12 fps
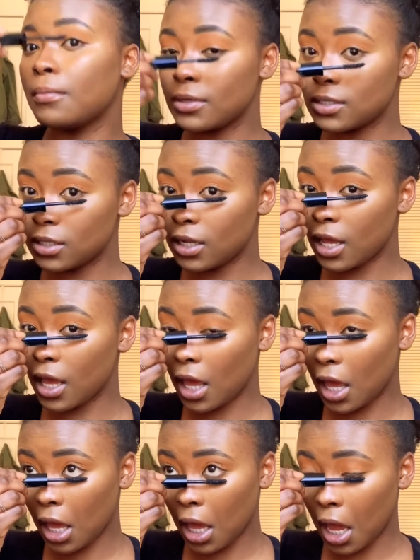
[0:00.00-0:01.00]
But
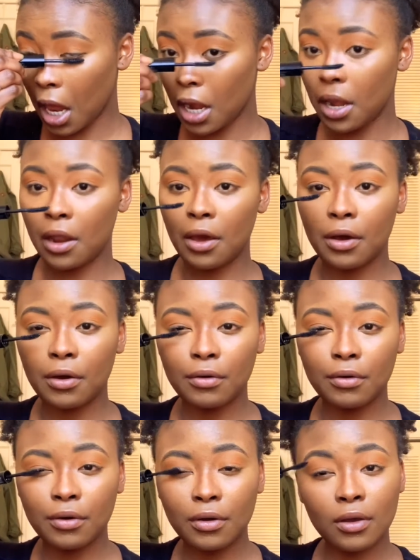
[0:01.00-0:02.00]
today, no.
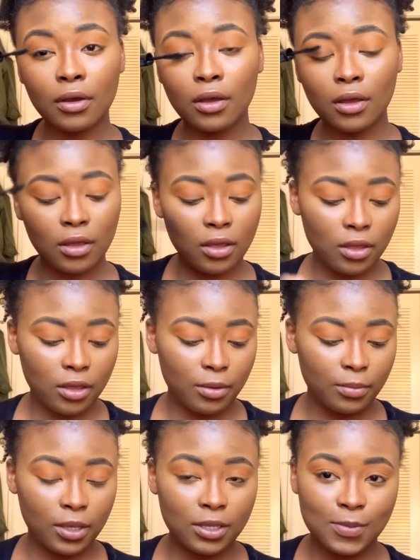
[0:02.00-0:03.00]

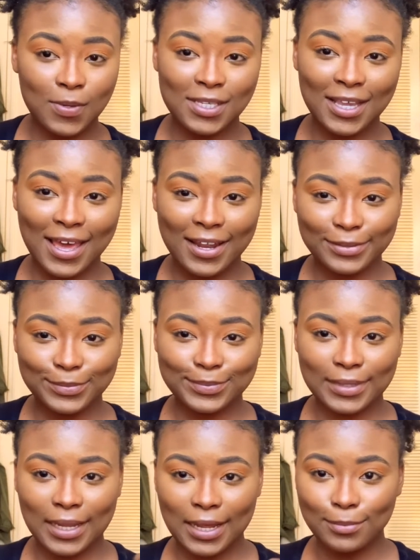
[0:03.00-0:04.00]
Because once again,
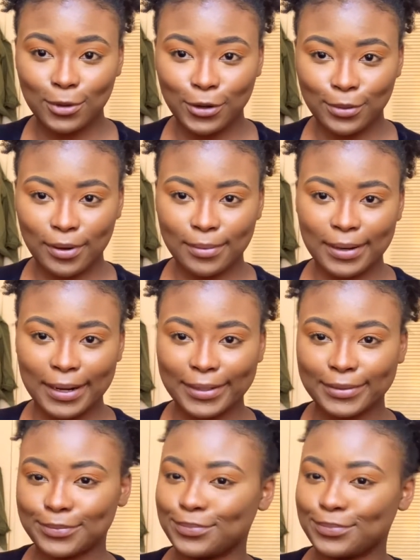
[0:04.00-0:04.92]
I'm going to Walmart.